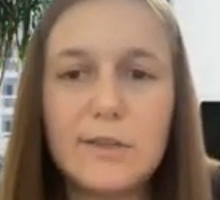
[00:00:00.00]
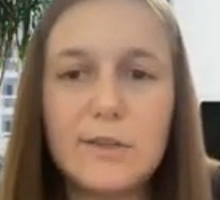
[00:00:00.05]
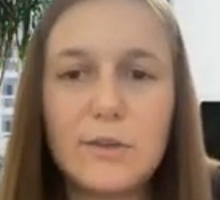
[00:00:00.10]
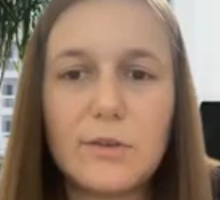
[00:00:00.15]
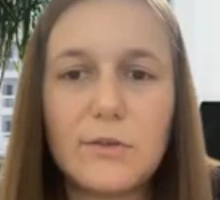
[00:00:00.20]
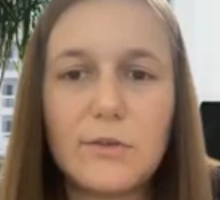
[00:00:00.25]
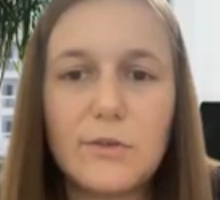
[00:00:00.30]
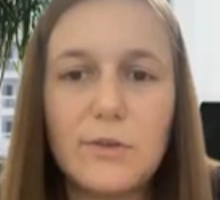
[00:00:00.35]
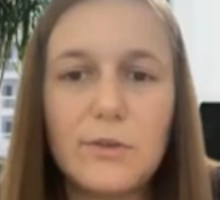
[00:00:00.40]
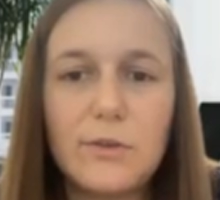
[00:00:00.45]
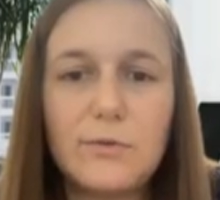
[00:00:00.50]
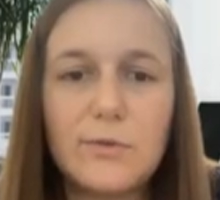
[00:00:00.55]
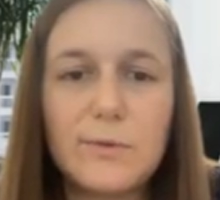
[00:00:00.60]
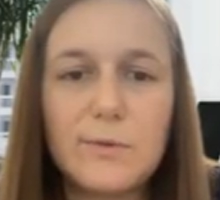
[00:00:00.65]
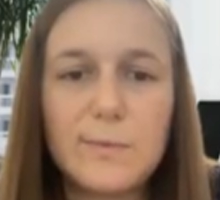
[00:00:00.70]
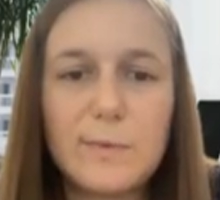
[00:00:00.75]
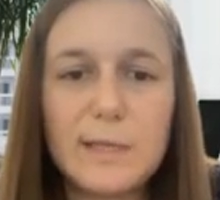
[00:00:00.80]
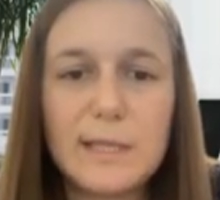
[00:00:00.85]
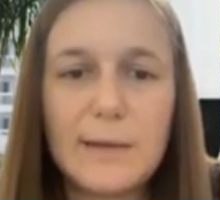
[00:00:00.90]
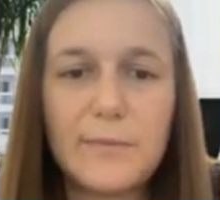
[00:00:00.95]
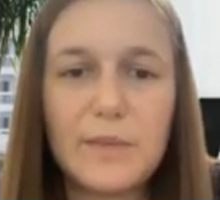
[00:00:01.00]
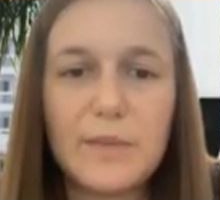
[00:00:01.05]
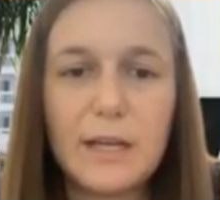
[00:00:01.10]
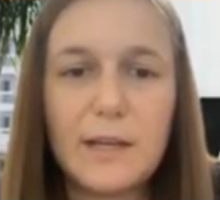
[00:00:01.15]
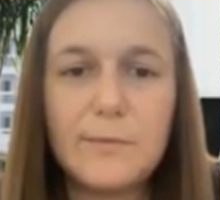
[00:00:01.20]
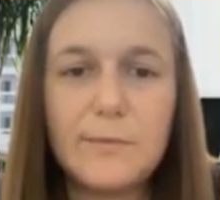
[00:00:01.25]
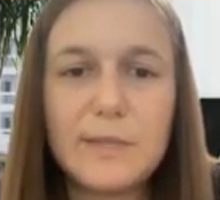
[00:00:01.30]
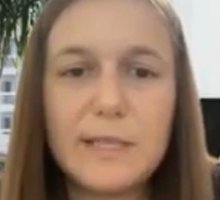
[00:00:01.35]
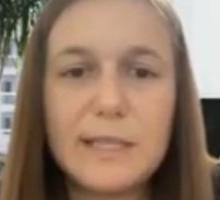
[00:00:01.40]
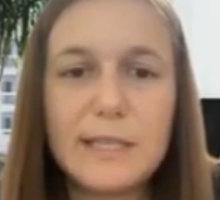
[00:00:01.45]
So you
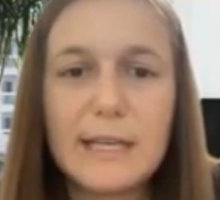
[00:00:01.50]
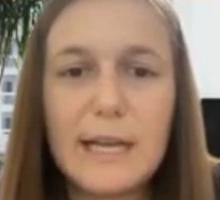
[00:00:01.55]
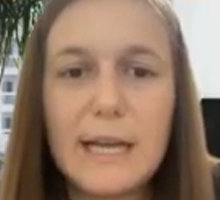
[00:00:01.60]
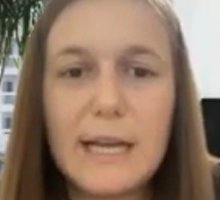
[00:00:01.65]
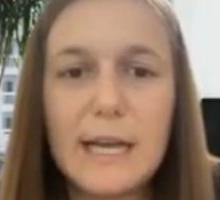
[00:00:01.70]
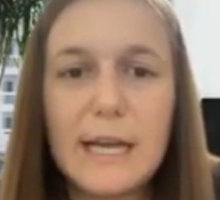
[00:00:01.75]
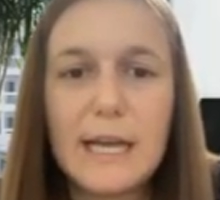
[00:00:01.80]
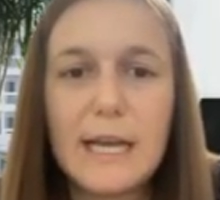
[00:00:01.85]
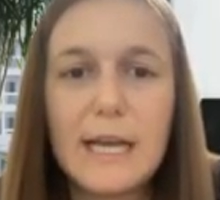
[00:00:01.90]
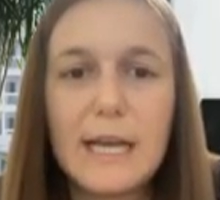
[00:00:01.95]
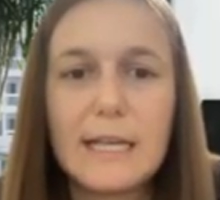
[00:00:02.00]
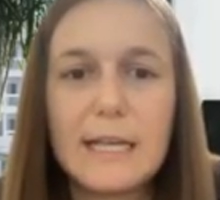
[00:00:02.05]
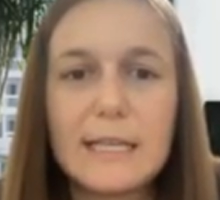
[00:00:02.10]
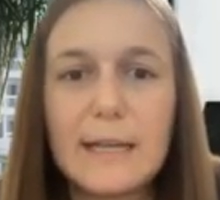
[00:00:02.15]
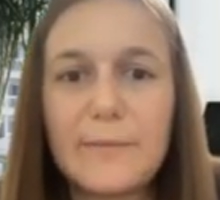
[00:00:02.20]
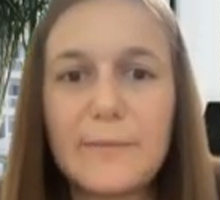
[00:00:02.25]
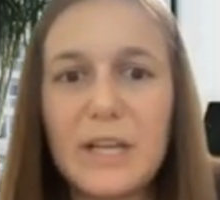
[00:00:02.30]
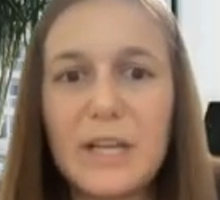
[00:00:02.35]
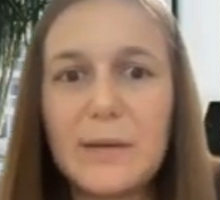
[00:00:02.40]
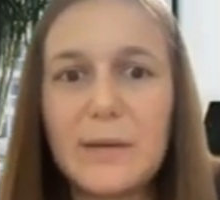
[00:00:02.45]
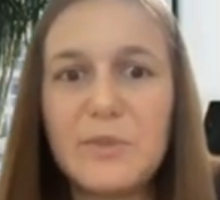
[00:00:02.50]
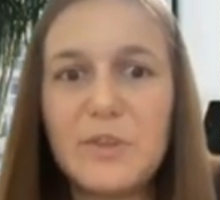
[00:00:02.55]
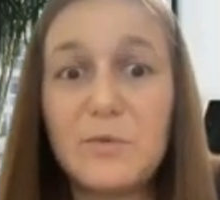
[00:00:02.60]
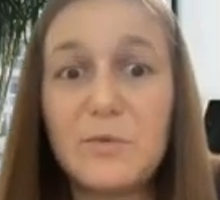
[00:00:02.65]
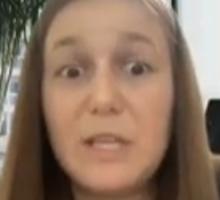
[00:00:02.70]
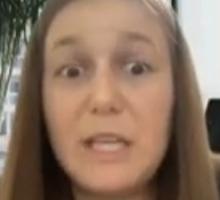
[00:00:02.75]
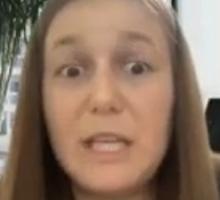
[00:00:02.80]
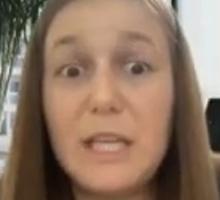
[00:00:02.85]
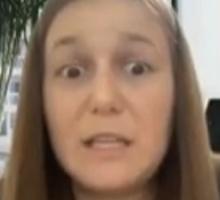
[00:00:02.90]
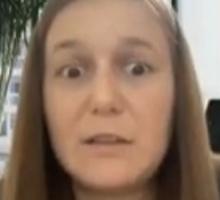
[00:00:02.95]
sometimes sometimes you
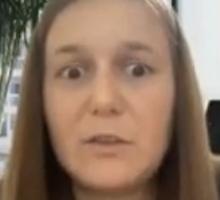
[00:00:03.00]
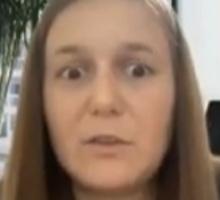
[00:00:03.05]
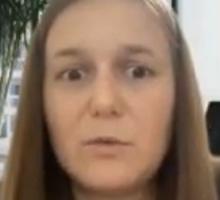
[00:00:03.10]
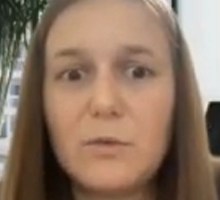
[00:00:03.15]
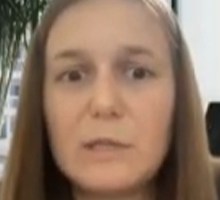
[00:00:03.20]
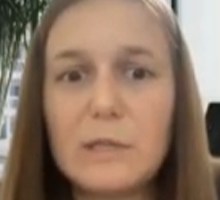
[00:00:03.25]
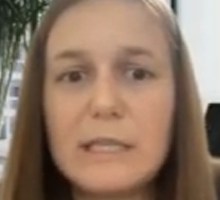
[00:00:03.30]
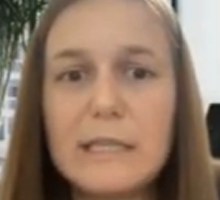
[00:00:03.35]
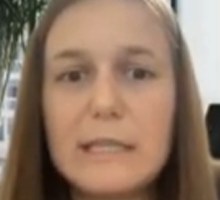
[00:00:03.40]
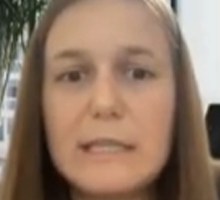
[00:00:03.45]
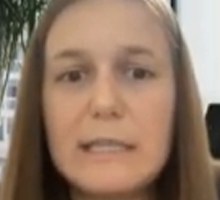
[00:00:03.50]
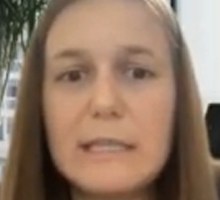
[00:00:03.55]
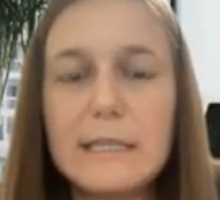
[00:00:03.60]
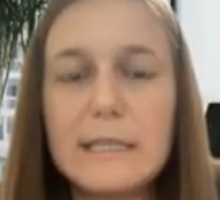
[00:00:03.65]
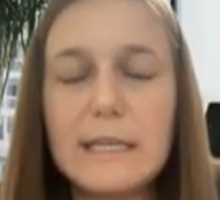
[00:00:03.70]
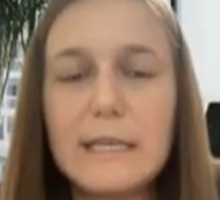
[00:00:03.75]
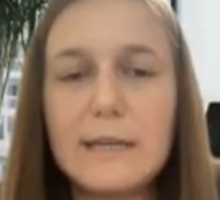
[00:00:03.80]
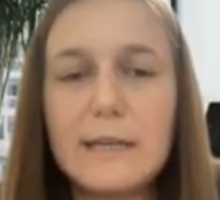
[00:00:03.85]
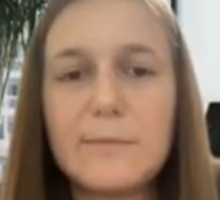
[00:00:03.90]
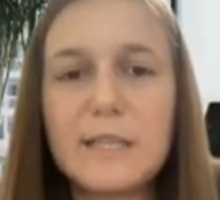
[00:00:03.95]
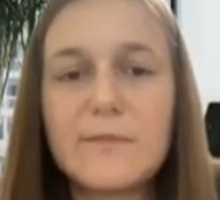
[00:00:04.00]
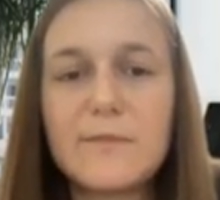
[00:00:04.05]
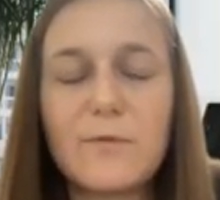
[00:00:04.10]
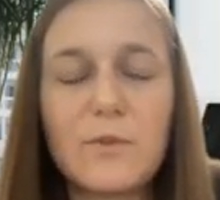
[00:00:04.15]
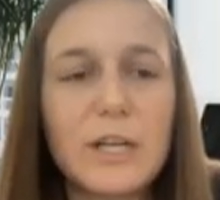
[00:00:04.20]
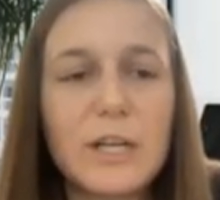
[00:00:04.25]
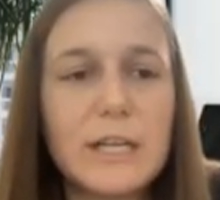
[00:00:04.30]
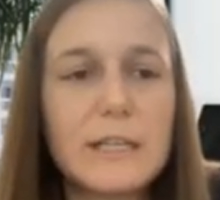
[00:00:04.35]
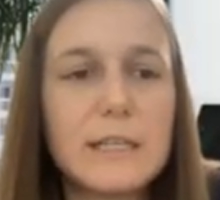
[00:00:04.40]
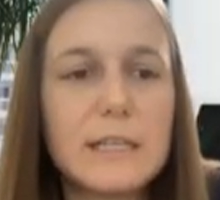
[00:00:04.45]
need two systems
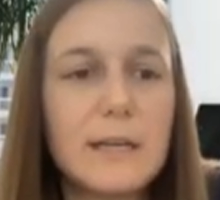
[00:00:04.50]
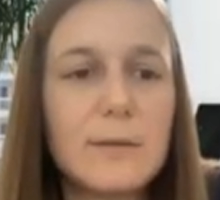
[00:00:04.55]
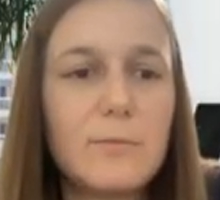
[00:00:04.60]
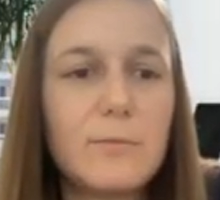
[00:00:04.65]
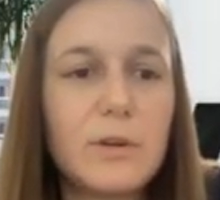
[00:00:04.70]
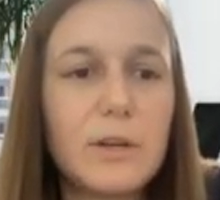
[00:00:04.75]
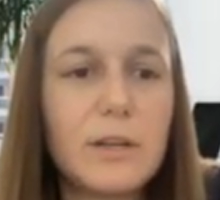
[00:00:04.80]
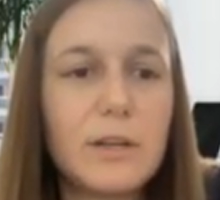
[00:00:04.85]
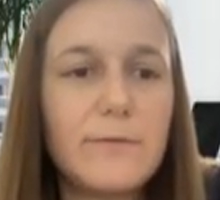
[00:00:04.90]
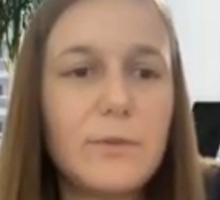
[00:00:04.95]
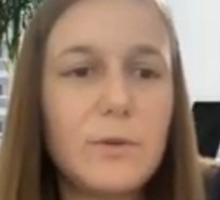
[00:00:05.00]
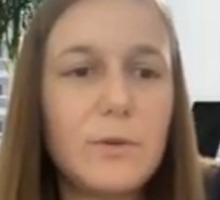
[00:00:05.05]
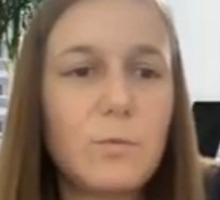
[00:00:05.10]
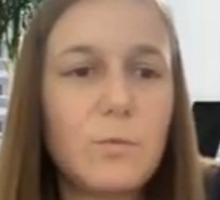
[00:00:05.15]
for example if